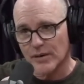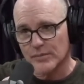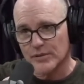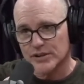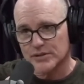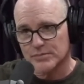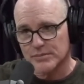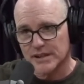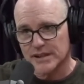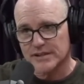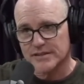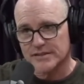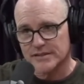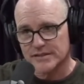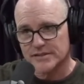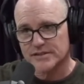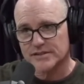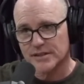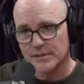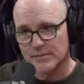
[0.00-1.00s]
which means
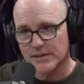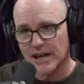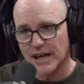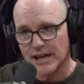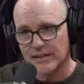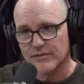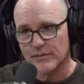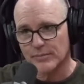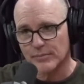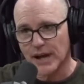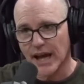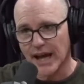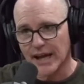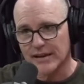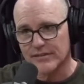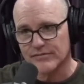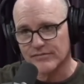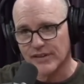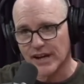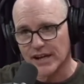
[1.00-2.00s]
there's some kind of a bad
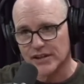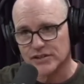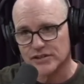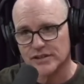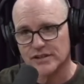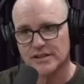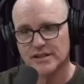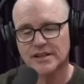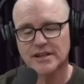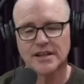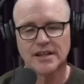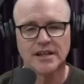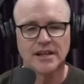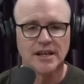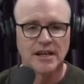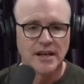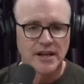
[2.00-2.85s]
infection. Right.